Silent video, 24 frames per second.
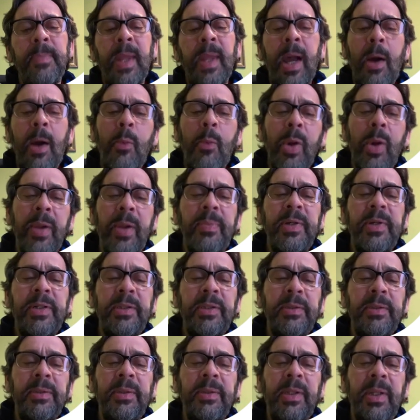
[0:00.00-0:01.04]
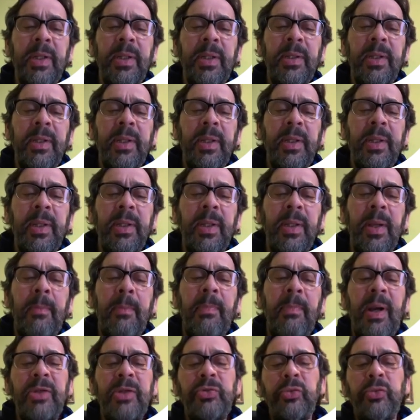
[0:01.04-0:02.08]
However,
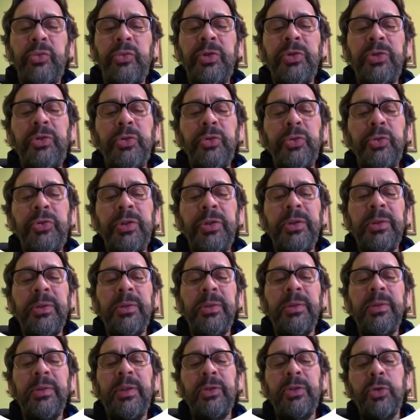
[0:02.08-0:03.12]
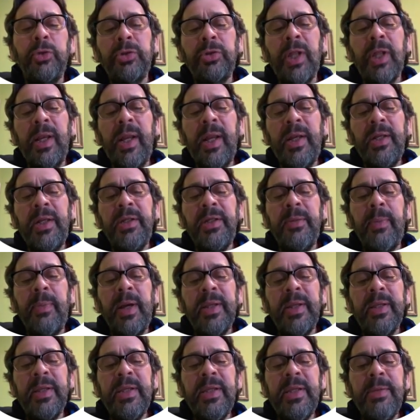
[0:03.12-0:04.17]
by substituting the total energy
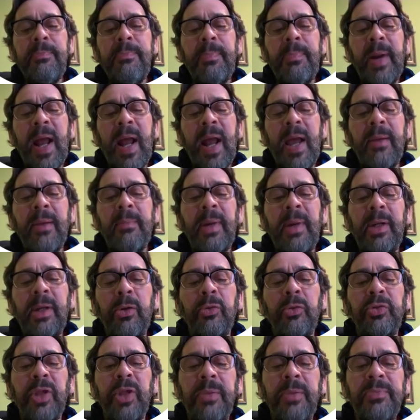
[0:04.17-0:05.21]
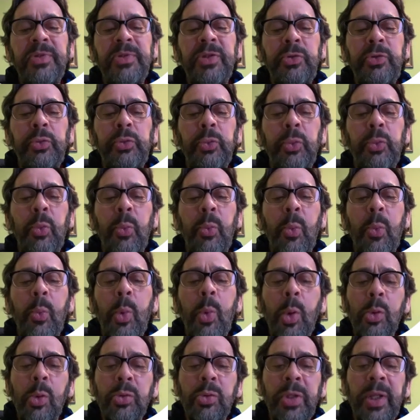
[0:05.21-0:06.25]
by E prime minus mc2,
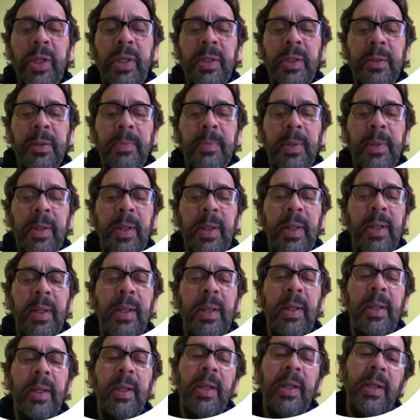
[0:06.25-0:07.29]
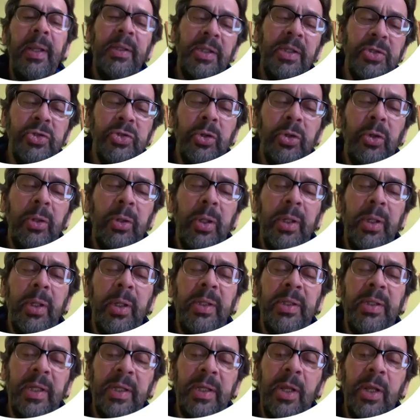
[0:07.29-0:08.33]
we obtain, in
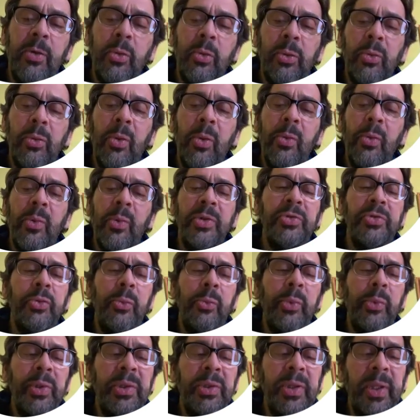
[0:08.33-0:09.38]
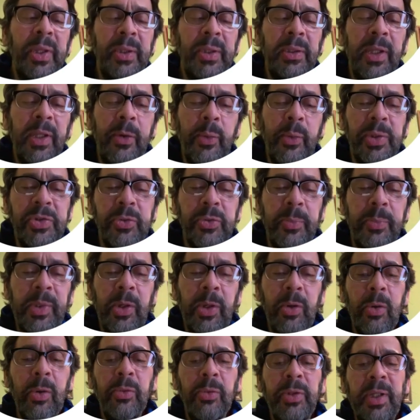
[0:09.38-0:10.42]
the Klein-Gordon equation, we obtain the equation
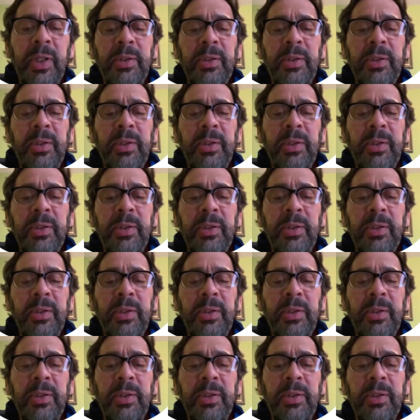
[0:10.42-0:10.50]
below.